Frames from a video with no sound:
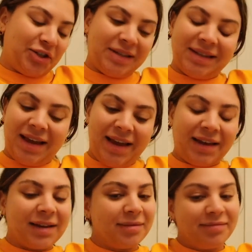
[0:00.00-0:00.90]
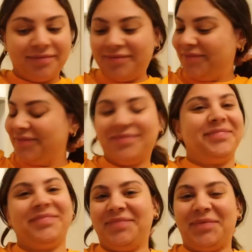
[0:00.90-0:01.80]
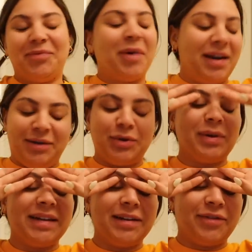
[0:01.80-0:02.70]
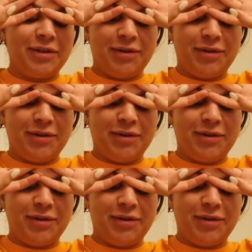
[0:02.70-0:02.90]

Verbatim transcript: just like went in a totally different